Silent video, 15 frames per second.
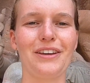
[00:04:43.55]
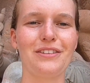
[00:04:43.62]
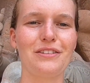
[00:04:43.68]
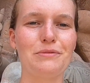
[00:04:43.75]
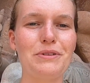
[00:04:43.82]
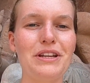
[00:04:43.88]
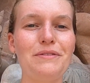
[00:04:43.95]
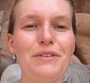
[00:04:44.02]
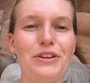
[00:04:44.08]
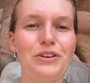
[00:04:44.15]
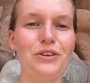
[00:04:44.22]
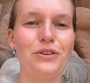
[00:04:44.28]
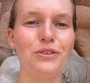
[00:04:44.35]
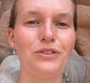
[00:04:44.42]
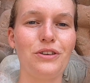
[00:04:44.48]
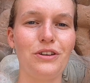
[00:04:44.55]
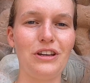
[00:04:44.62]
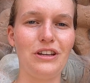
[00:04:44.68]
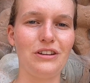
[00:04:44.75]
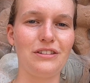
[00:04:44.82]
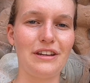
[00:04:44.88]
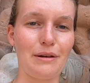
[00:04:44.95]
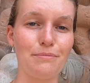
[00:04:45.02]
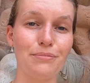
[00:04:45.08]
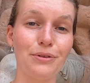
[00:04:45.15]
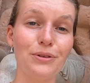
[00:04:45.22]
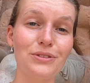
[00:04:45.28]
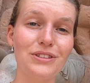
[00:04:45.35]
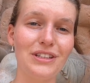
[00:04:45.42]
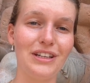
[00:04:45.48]
normally when you go in
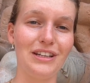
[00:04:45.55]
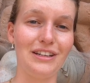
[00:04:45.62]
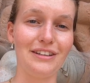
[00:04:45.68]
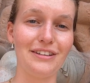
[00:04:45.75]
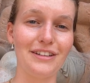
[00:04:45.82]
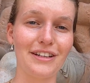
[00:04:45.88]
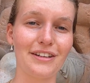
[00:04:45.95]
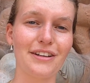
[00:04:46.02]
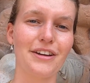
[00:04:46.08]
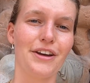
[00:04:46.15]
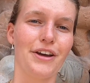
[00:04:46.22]
temples in India,